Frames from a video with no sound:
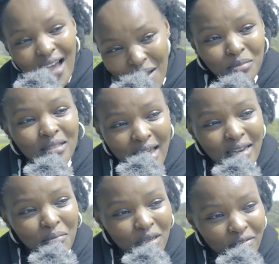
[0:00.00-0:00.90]
I'm
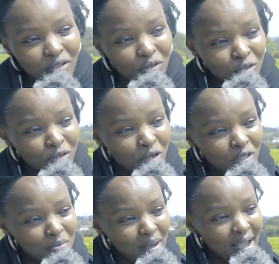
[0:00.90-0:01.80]
sad I'm leaving those
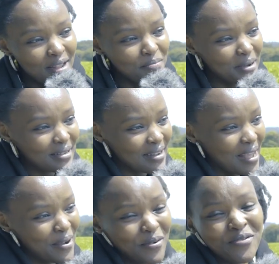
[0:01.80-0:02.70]
dogs behind, but
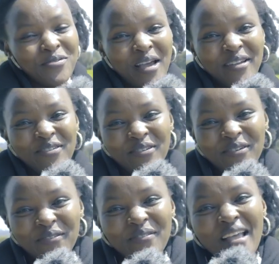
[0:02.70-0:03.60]
what do I
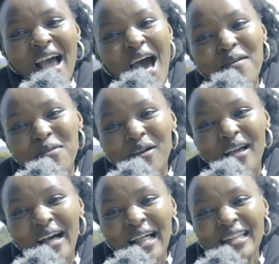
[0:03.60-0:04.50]
do? I'm your
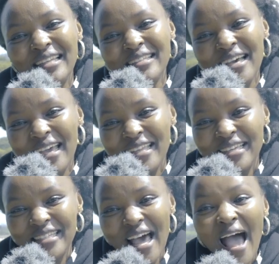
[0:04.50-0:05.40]
girl, Linda
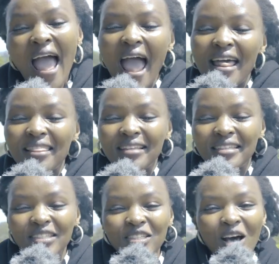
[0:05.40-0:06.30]
Kenyita, and this
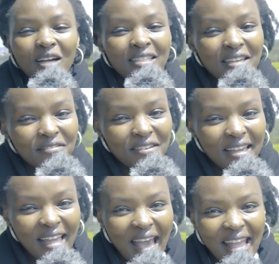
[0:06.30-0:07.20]
is Dog
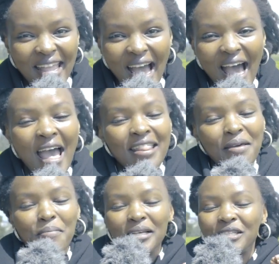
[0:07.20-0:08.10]
TV Kenya,
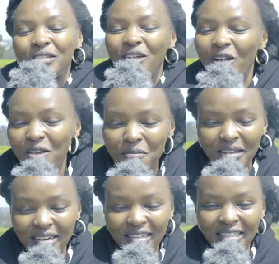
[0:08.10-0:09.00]
the best
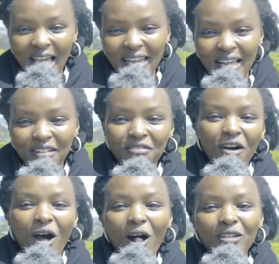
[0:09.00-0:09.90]
documentary channel for
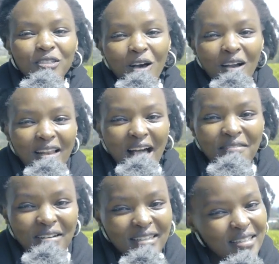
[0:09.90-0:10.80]
all dog
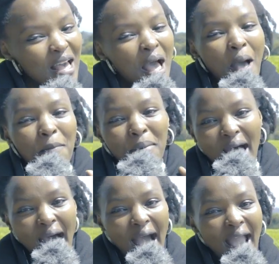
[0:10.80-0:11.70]
lovers.
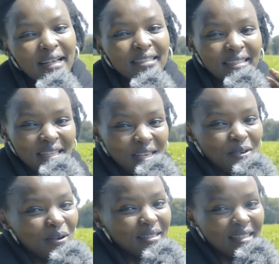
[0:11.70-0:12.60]
Bye. See
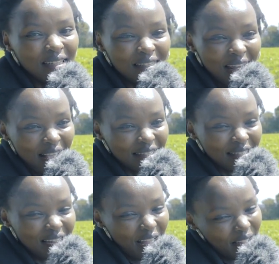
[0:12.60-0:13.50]
you until
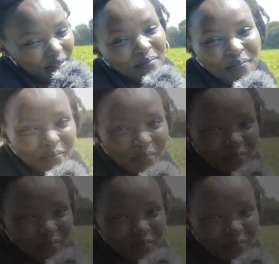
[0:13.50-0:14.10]
next time.